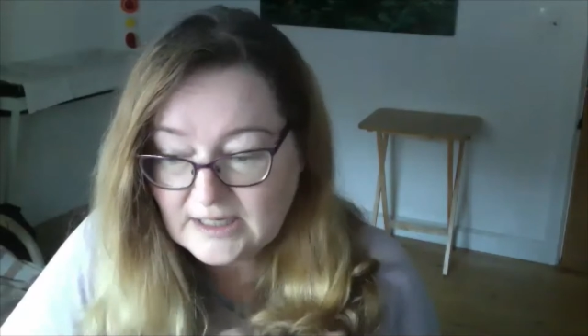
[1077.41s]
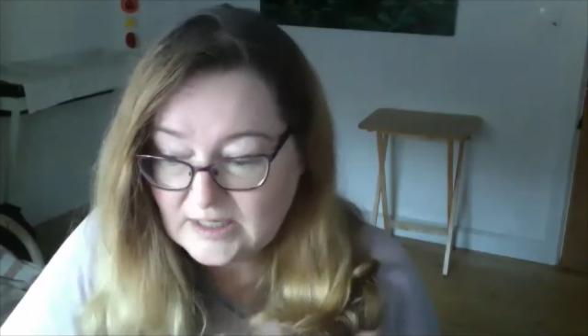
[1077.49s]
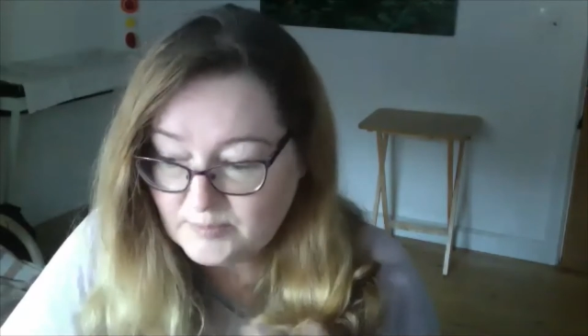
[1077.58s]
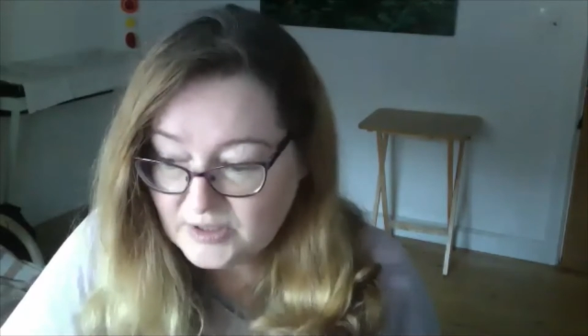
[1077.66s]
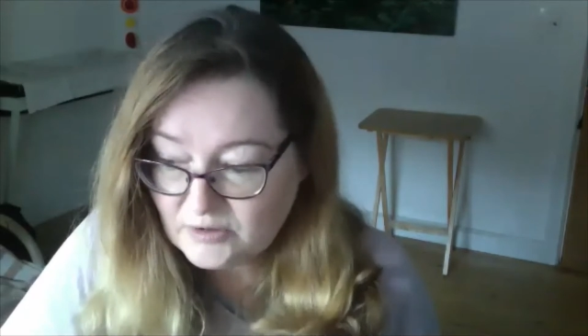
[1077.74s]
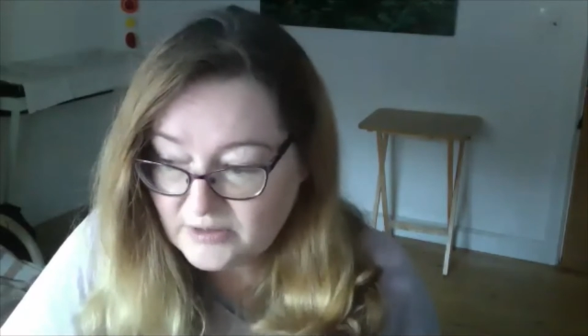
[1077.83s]

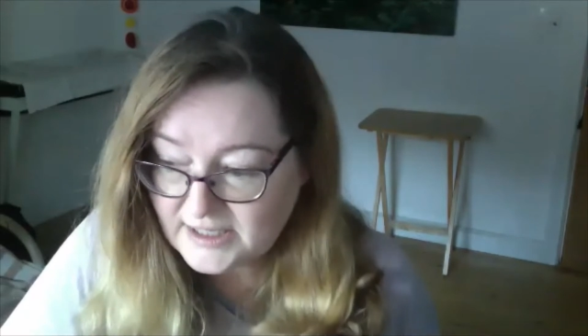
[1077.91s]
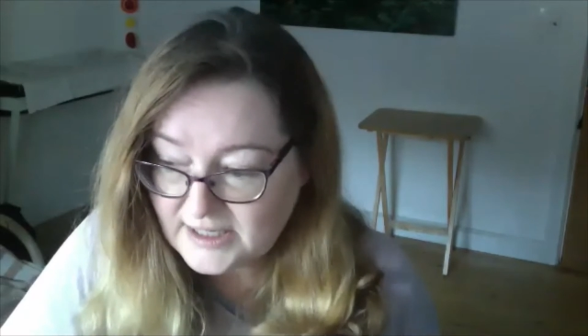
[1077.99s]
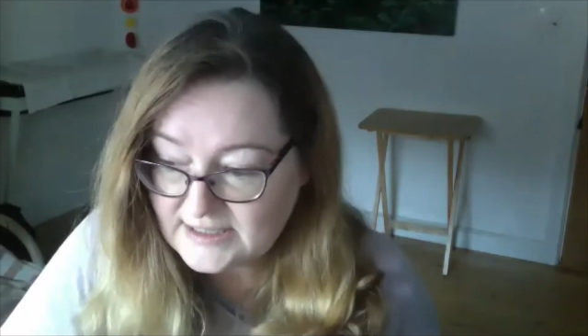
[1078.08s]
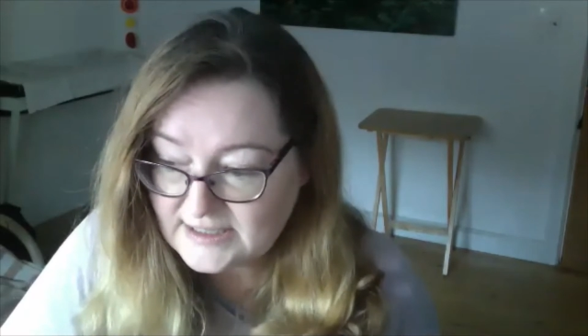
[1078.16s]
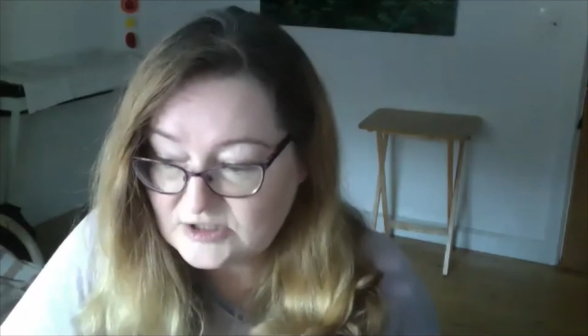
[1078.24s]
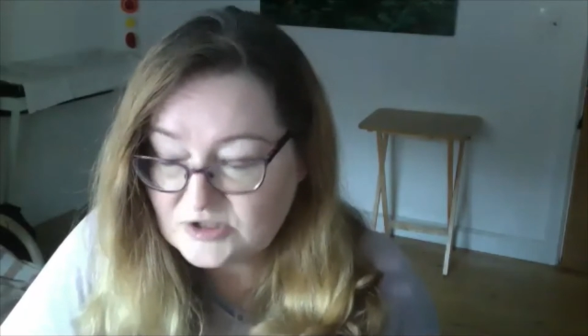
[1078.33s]
Mary
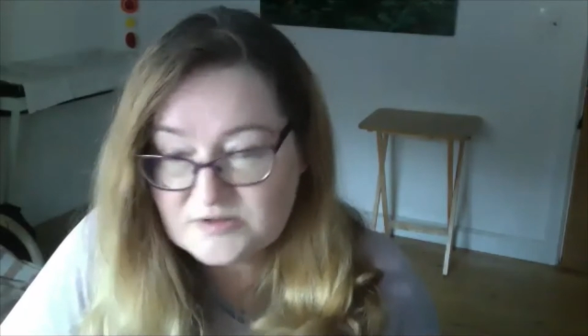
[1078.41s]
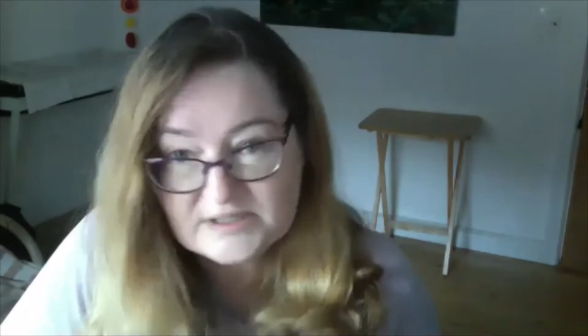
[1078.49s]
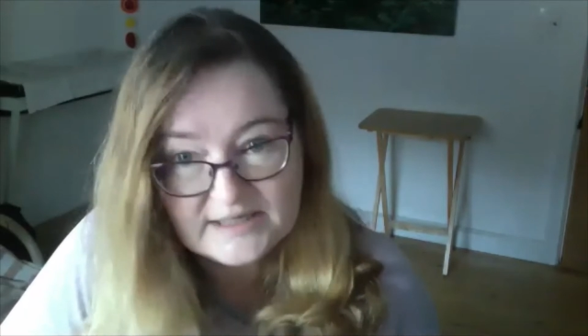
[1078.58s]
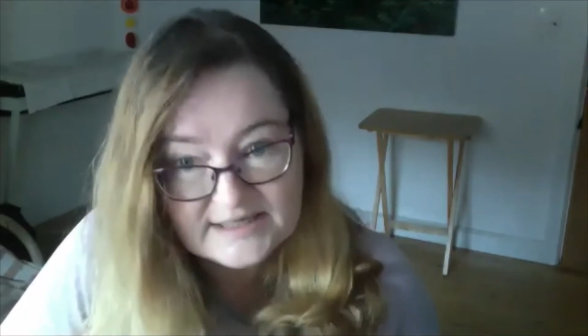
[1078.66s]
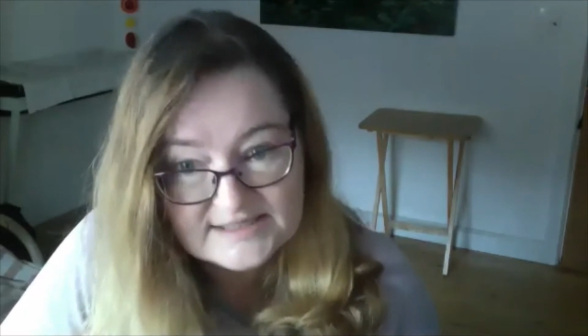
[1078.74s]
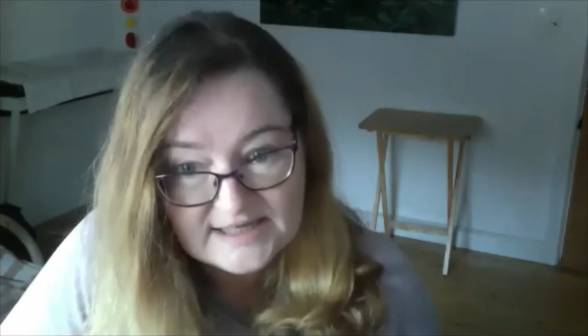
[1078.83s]
Carter, who's an
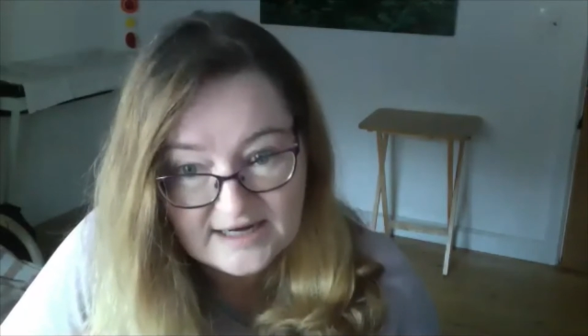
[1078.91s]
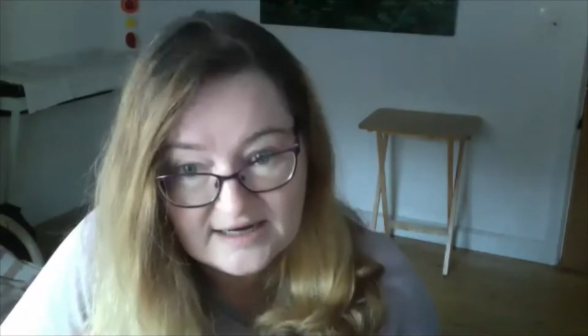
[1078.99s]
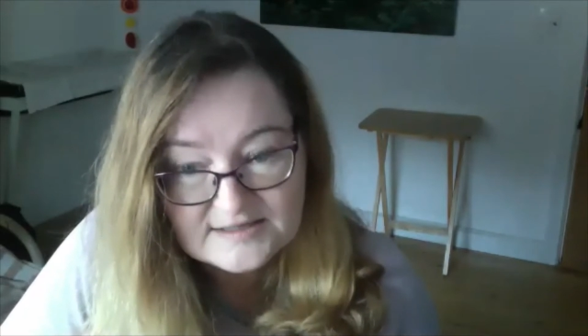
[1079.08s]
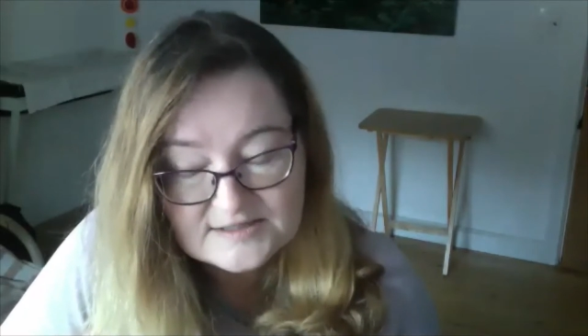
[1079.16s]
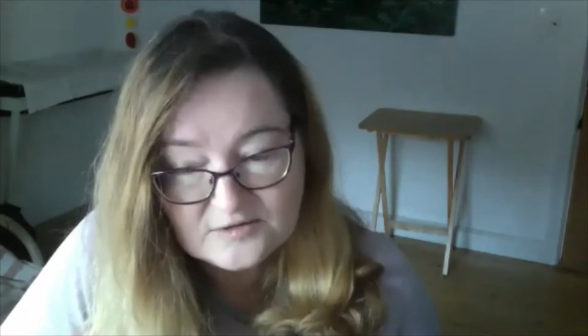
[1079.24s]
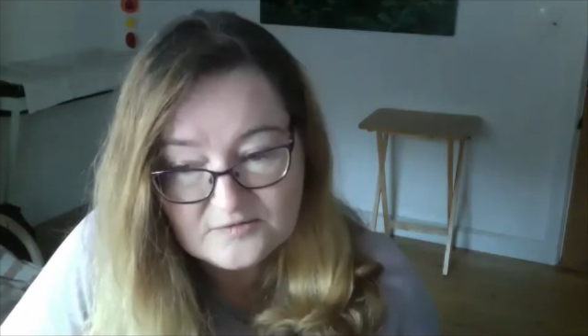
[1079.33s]

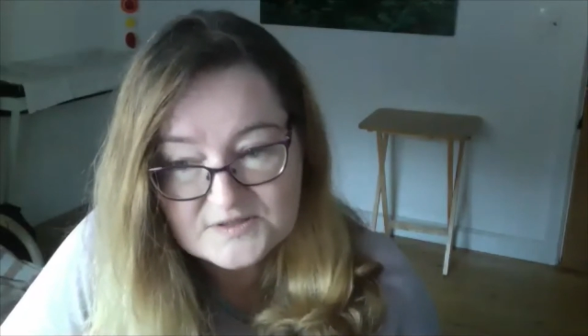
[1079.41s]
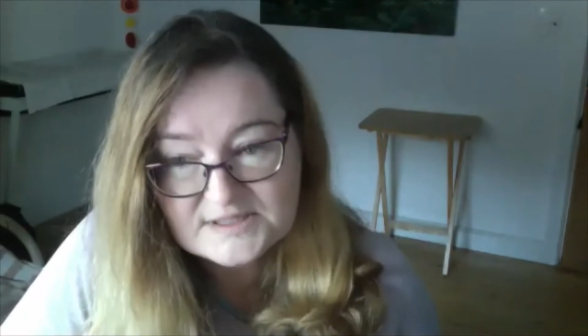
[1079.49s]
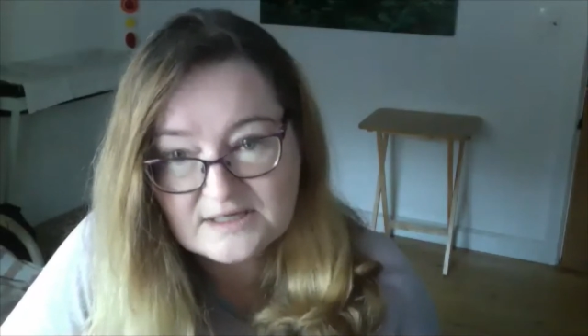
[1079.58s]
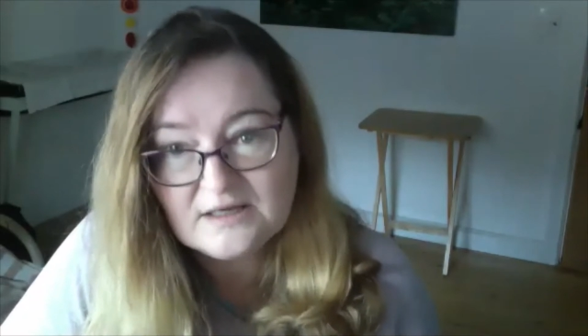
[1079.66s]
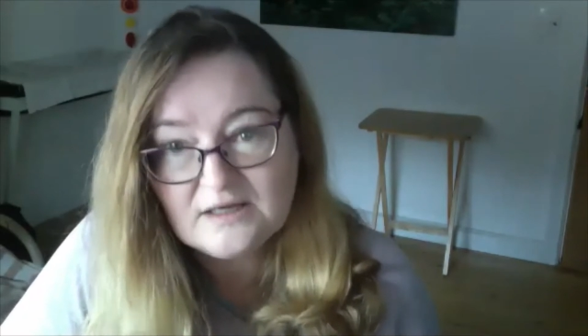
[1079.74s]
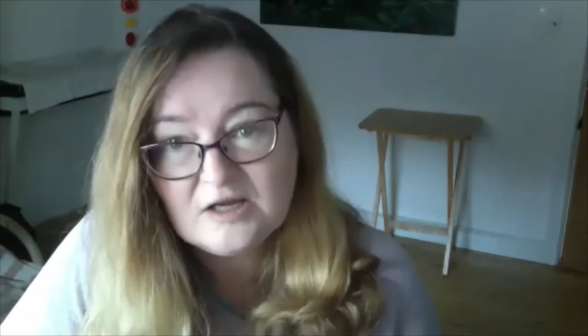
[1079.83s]
ex-arts
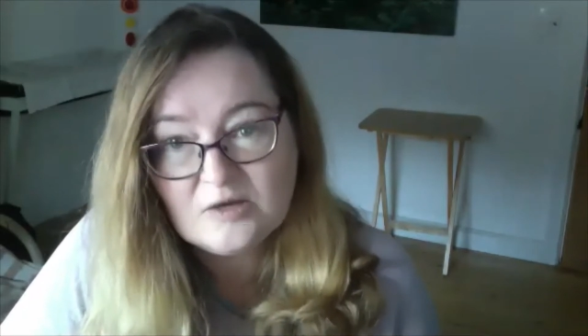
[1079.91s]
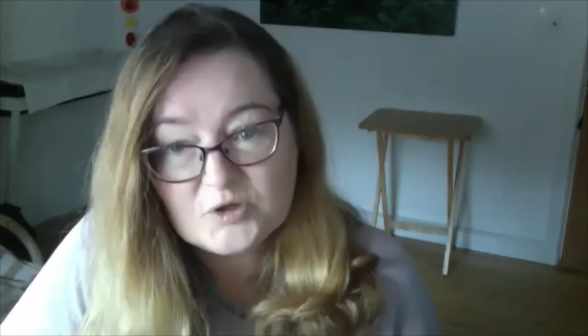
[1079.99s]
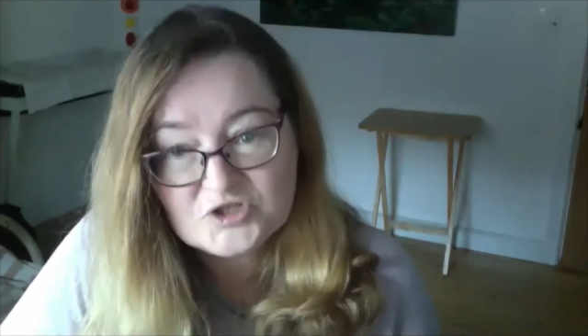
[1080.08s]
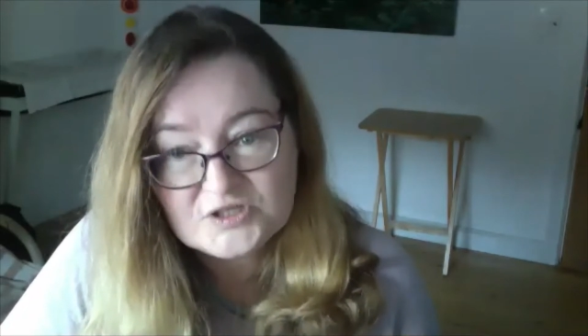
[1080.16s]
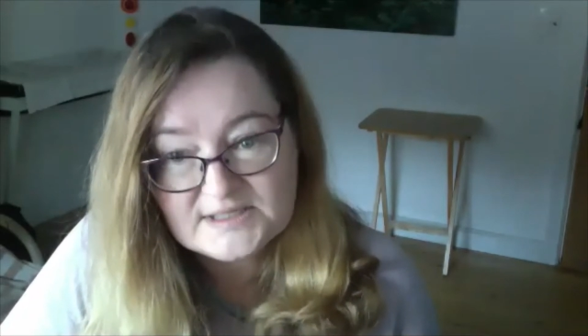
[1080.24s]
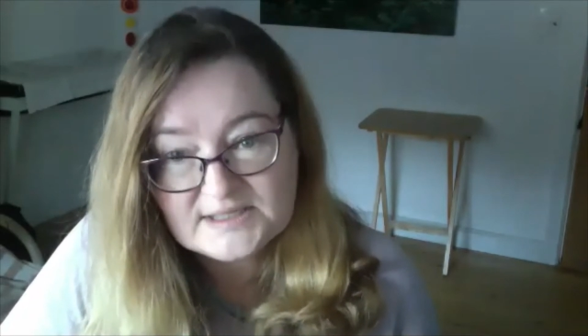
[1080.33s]
officer, but
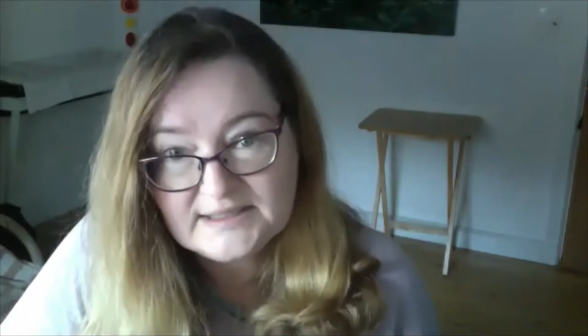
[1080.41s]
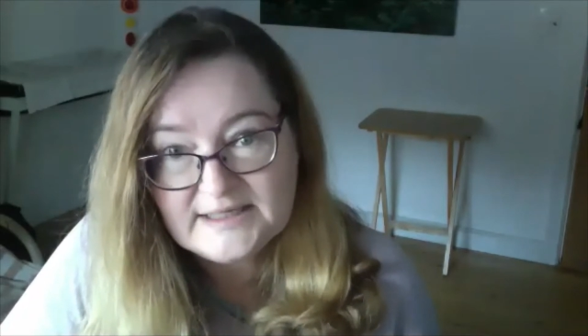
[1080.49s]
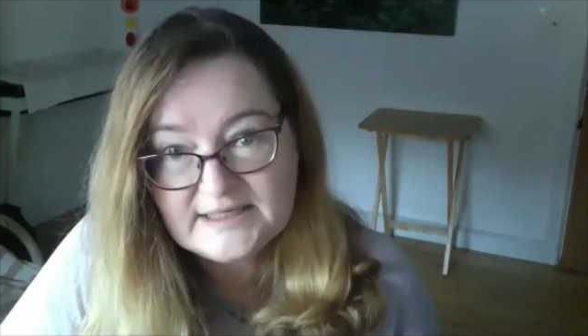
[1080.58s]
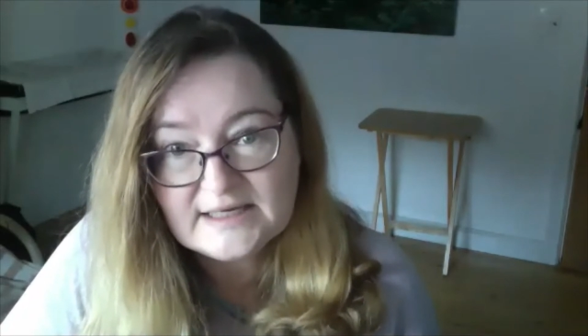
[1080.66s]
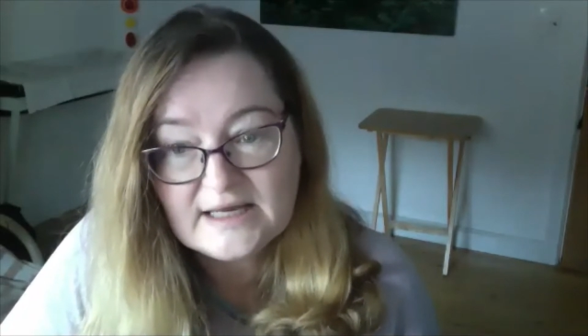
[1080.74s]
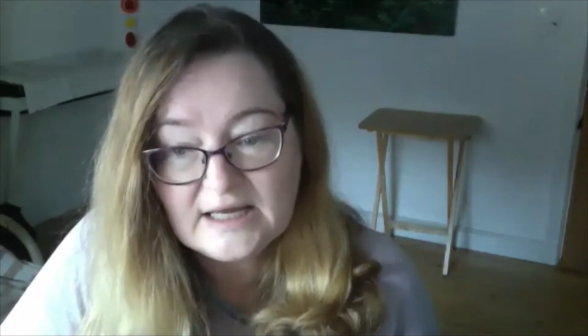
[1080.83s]
she's a
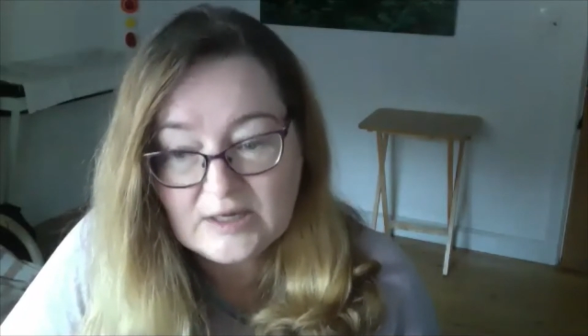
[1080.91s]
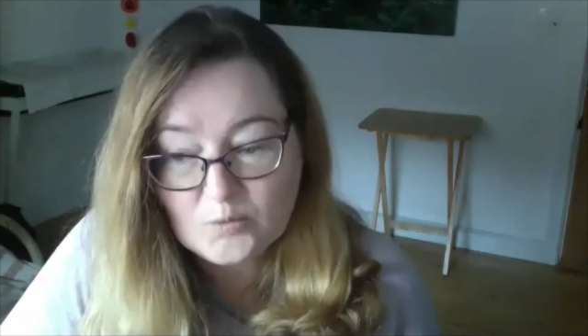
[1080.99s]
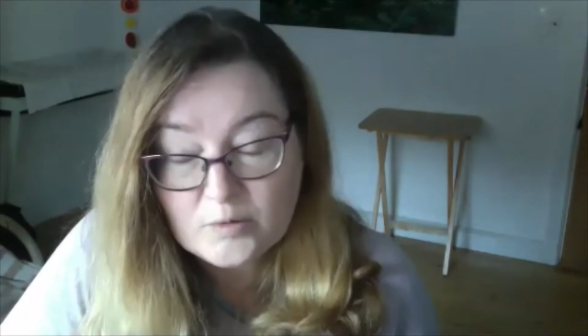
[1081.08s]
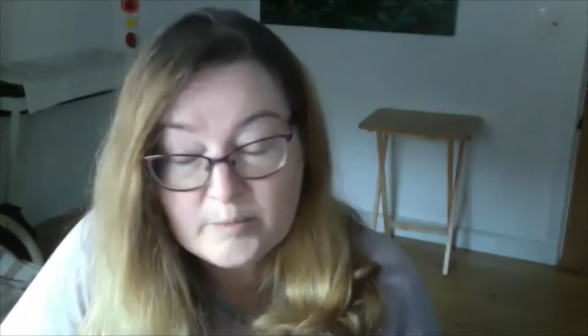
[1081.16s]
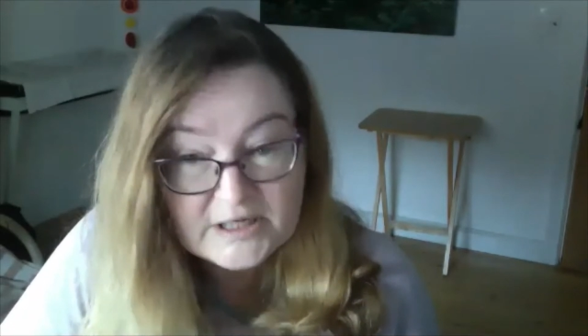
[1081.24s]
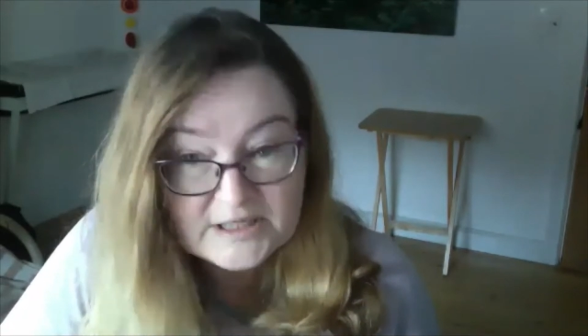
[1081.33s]
leading
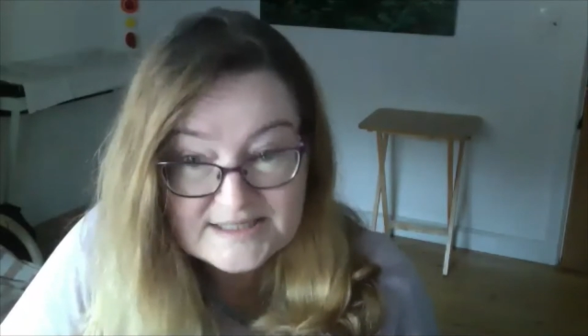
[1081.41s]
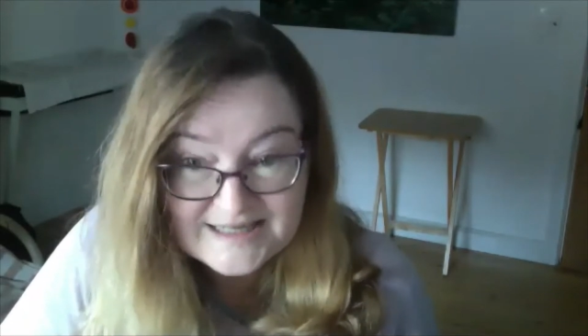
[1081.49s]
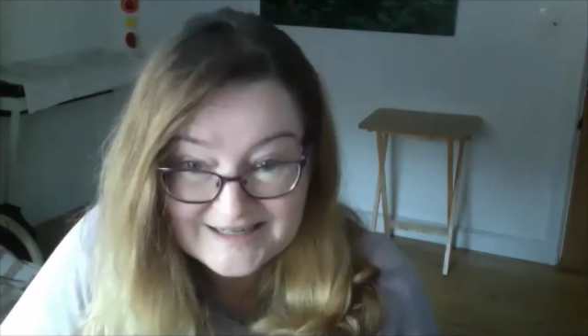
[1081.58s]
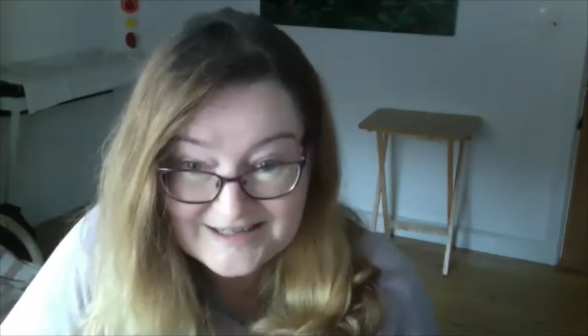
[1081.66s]
women in tech